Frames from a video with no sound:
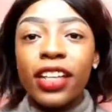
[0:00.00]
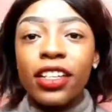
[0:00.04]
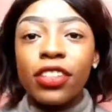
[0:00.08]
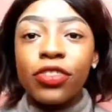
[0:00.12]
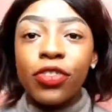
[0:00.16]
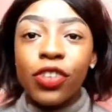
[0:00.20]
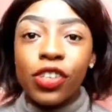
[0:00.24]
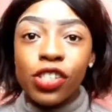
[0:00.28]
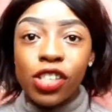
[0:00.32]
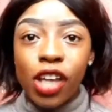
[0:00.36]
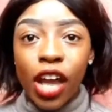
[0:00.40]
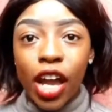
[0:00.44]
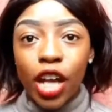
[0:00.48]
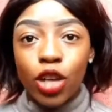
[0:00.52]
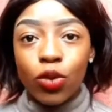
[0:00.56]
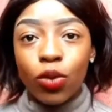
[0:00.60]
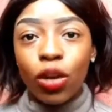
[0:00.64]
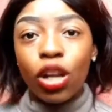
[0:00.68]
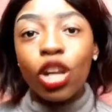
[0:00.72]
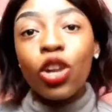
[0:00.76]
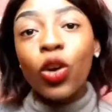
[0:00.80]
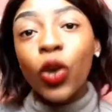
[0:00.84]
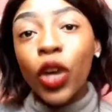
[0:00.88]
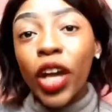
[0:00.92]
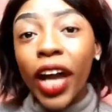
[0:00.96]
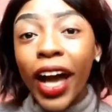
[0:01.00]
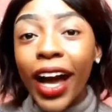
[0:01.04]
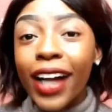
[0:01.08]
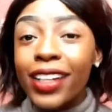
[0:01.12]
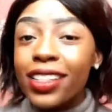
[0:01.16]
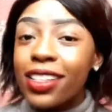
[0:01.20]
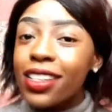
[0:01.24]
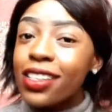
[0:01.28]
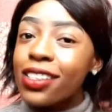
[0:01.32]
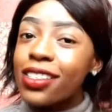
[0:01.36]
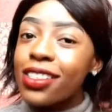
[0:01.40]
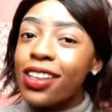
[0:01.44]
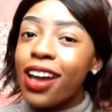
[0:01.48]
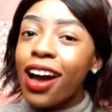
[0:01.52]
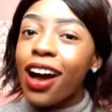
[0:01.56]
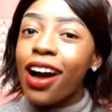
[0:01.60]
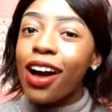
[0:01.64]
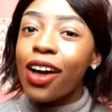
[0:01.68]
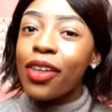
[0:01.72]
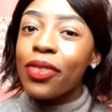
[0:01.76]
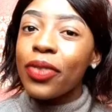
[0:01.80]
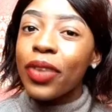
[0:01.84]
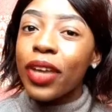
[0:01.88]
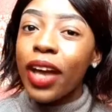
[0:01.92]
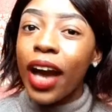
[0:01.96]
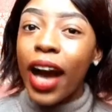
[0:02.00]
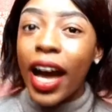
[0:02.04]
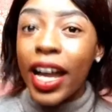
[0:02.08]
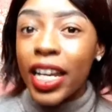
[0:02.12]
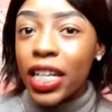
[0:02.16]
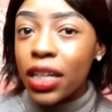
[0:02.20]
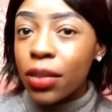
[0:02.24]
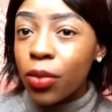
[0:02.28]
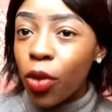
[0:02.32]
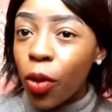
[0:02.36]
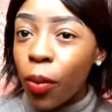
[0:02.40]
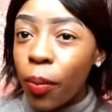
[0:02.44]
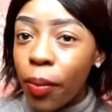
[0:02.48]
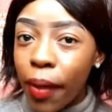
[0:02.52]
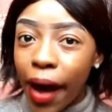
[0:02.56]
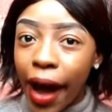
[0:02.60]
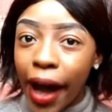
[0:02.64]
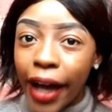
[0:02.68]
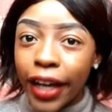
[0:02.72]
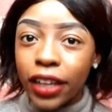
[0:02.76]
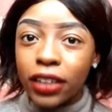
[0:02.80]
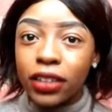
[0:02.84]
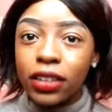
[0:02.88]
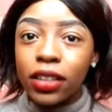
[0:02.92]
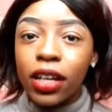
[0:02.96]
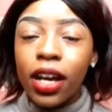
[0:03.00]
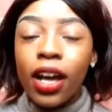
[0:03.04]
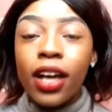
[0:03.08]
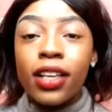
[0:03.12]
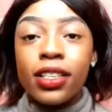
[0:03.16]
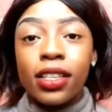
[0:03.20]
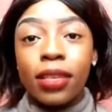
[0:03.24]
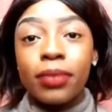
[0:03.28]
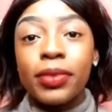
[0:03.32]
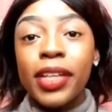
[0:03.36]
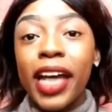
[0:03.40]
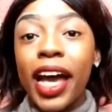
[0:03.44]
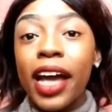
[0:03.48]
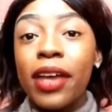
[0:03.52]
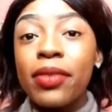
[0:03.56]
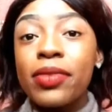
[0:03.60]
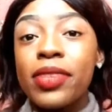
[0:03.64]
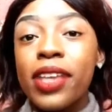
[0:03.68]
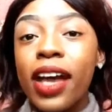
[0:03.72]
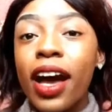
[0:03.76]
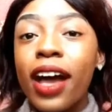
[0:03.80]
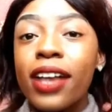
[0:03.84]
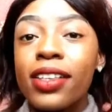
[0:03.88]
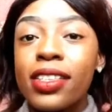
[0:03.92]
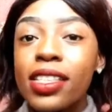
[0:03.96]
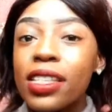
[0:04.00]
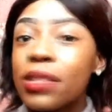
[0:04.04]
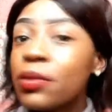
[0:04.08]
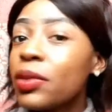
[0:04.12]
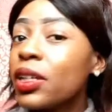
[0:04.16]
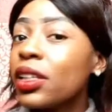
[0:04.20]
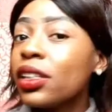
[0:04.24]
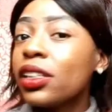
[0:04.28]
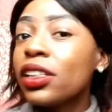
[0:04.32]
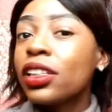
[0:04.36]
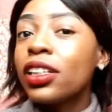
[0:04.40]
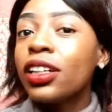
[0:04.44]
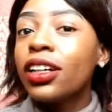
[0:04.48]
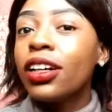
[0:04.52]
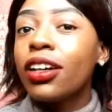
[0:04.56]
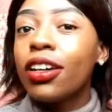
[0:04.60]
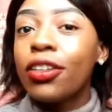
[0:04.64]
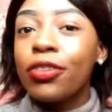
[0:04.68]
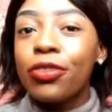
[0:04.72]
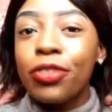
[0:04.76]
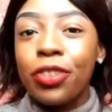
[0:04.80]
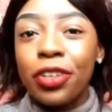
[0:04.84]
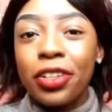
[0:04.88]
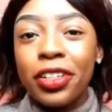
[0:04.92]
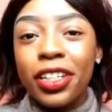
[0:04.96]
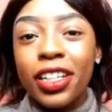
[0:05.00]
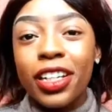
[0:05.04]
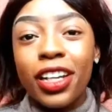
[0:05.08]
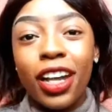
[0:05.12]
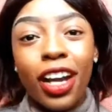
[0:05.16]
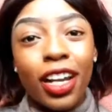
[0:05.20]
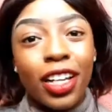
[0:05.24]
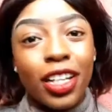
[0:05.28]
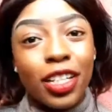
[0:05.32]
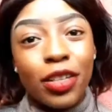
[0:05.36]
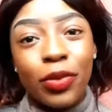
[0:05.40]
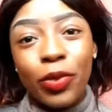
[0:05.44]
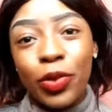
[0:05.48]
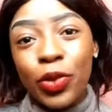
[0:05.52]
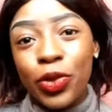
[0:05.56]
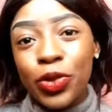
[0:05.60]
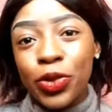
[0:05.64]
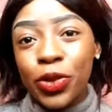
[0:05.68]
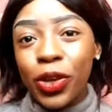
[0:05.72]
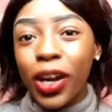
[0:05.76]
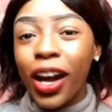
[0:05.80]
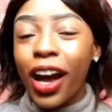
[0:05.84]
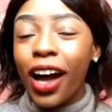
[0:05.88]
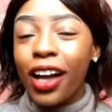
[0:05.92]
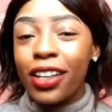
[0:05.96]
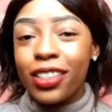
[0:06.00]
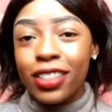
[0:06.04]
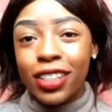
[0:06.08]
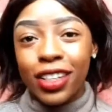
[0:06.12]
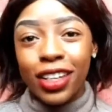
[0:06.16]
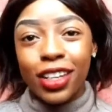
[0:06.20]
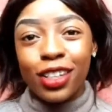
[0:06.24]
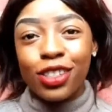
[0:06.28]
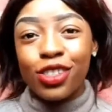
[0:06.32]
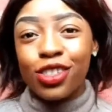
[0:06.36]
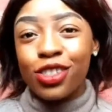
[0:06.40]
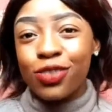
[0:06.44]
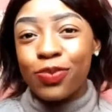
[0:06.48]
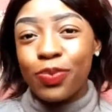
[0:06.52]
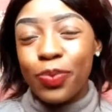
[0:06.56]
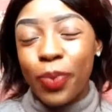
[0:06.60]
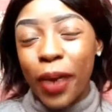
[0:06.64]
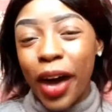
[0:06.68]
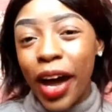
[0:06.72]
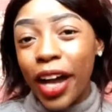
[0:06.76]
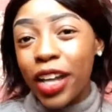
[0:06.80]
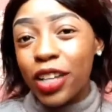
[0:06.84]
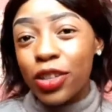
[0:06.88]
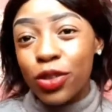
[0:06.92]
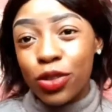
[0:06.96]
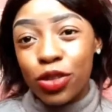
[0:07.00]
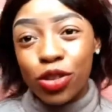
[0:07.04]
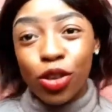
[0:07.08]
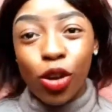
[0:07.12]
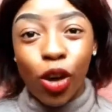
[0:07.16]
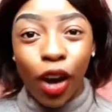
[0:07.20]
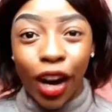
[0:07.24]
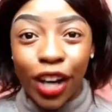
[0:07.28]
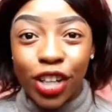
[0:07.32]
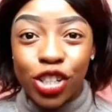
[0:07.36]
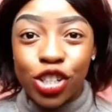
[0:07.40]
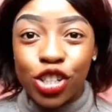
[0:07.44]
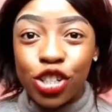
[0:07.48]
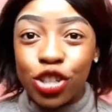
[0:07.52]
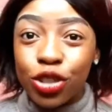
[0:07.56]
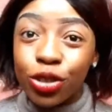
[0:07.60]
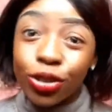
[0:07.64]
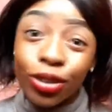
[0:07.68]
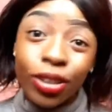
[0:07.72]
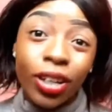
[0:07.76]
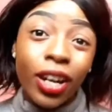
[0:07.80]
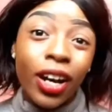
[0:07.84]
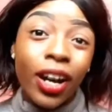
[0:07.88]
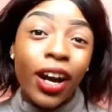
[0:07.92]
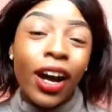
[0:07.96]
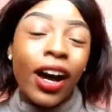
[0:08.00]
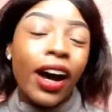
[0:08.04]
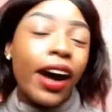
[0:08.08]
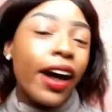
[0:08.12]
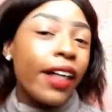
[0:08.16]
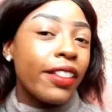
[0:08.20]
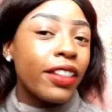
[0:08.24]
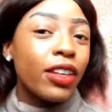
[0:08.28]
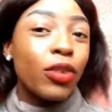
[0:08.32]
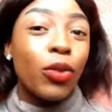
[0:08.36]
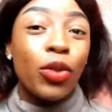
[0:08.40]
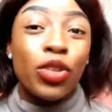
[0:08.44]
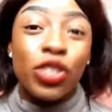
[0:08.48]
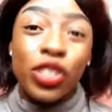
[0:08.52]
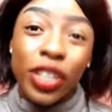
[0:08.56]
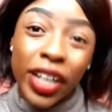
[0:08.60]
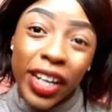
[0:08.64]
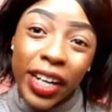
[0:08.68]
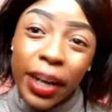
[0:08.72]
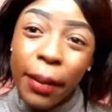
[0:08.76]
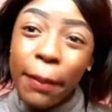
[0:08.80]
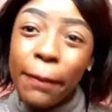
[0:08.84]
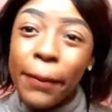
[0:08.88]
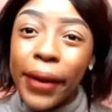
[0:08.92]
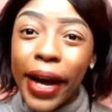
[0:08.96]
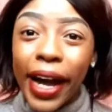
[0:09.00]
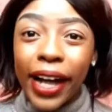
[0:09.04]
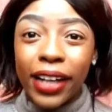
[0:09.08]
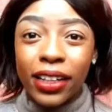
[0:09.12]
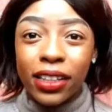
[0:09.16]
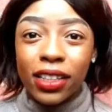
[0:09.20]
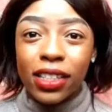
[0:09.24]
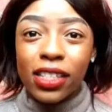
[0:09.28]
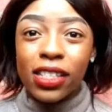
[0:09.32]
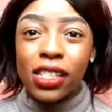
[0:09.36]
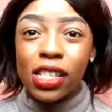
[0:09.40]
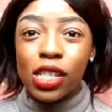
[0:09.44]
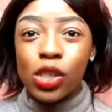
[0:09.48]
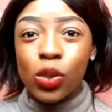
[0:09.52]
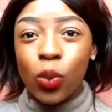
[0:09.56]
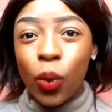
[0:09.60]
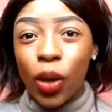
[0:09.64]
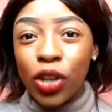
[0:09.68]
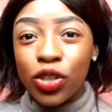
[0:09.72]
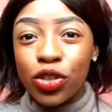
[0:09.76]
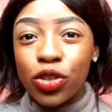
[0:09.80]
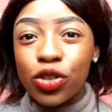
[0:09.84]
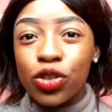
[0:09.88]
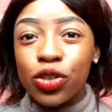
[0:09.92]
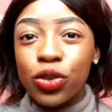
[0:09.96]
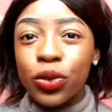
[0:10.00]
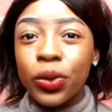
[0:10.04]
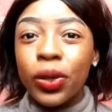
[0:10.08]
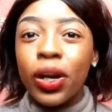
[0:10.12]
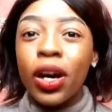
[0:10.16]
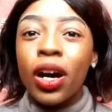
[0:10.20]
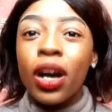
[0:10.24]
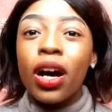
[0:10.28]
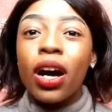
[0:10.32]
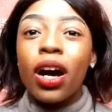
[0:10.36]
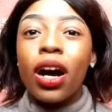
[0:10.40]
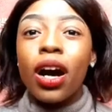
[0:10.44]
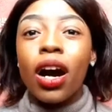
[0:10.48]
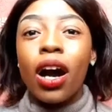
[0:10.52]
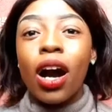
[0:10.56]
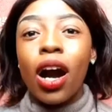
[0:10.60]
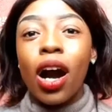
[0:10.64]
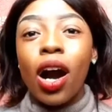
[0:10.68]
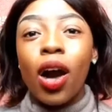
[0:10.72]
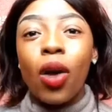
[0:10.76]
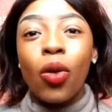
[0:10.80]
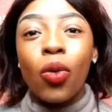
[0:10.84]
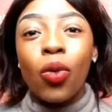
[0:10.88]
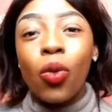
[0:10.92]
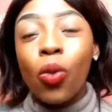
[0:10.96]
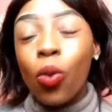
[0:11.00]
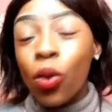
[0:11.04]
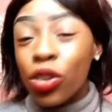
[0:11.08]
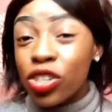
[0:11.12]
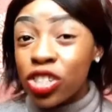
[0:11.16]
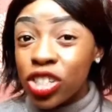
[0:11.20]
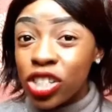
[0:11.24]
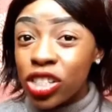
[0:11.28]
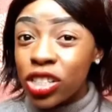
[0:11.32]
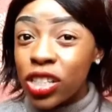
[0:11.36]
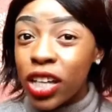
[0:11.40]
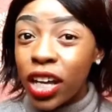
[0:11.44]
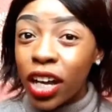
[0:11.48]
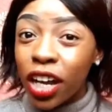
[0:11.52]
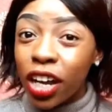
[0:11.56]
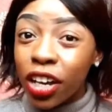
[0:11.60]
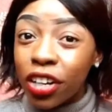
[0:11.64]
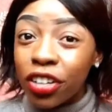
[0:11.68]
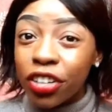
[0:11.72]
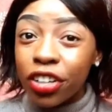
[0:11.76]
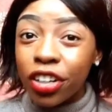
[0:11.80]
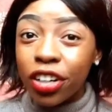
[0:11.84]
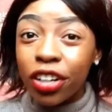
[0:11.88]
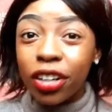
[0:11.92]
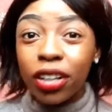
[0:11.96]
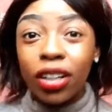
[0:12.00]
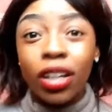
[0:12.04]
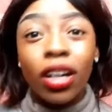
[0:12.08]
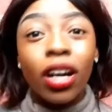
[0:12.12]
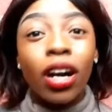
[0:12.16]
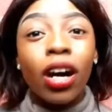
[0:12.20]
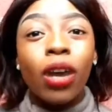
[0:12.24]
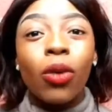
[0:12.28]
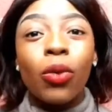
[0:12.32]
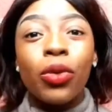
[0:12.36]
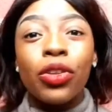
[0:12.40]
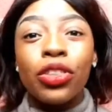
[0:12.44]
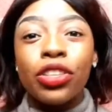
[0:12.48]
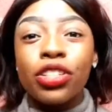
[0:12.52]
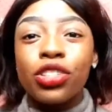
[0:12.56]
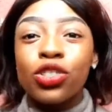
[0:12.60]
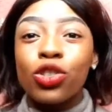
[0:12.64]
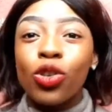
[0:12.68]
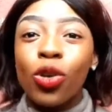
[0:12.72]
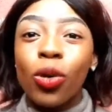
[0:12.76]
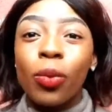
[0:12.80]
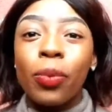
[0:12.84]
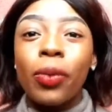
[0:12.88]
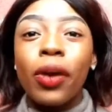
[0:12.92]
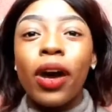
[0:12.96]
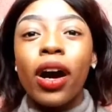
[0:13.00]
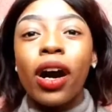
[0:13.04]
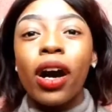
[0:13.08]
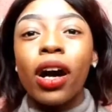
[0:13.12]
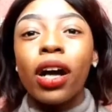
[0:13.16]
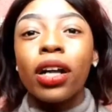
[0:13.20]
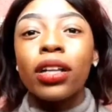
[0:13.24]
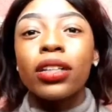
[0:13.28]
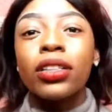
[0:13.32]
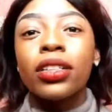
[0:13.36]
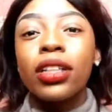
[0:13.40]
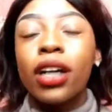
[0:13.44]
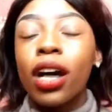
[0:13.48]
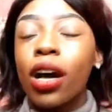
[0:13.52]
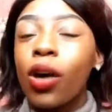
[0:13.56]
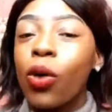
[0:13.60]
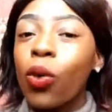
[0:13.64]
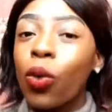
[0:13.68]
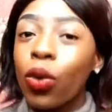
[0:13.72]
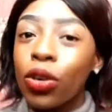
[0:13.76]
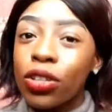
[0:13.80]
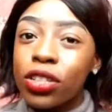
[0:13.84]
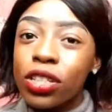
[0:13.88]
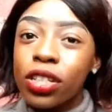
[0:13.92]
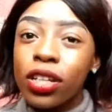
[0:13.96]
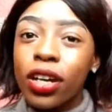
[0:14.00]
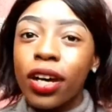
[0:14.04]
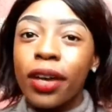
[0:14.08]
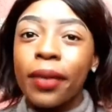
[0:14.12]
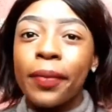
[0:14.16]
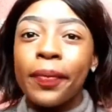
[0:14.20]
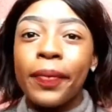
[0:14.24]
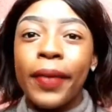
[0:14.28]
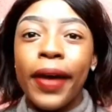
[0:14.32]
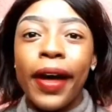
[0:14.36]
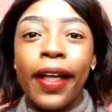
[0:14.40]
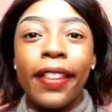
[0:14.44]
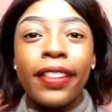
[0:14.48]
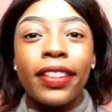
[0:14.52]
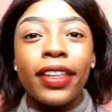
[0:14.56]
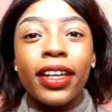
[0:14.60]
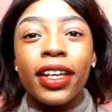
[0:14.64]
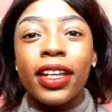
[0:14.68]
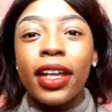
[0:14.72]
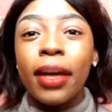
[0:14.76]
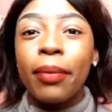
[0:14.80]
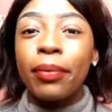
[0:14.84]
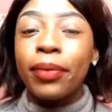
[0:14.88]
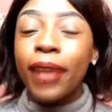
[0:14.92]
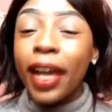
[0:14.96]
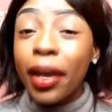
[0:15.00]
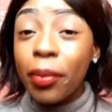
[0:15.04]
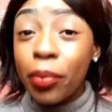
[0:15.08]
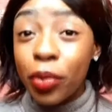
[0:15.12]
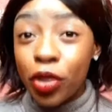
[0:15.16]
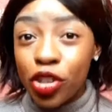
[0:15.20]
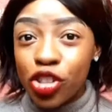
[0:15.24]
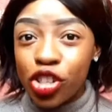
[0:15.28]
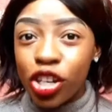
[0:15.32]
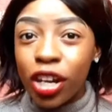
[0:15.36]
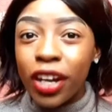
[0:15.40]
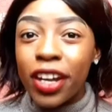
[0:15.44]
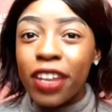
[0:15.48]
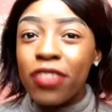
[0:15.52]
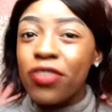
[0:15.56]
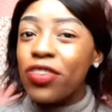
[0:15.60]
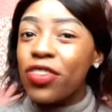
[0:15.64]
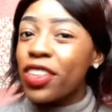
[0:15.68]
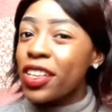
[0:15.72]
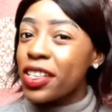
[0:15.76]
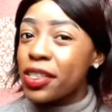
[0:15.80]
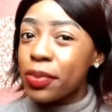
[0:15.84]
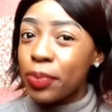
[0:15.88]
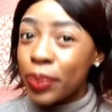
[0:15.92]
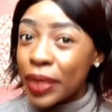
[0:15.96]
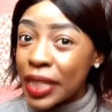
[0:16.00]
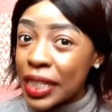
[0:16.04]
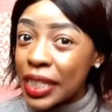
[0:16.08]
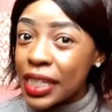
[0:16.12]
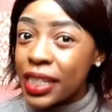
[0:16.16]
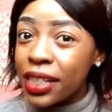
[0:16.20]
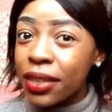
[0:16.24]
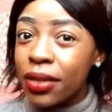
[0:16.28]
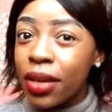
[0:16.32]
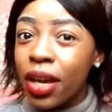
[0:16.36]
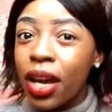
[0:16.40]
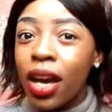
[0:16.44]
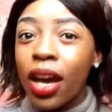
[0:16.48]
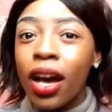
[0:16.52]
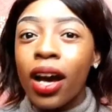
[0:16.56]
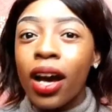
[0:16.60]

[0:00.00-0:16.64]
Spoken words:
Next first aid we're looking at is the animal bite. Sometimes seemingly friendly animals or cats can bite or scratch you, and then when you get a bite, this is what to do. Wash the area with soap and water, and then apply pressure if there's bleeding.